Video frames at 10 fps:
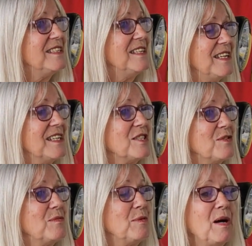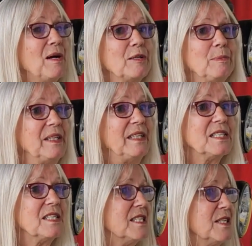Yes, remarkably.
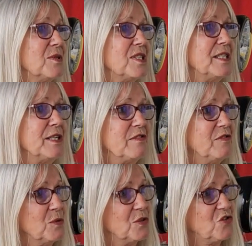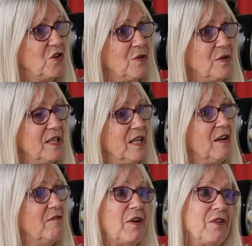It's a single-cylinder four-stroke,
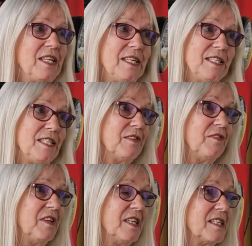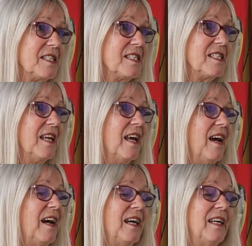very easy to fix,
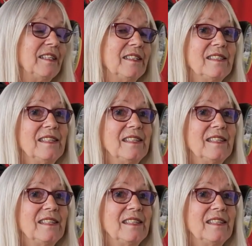and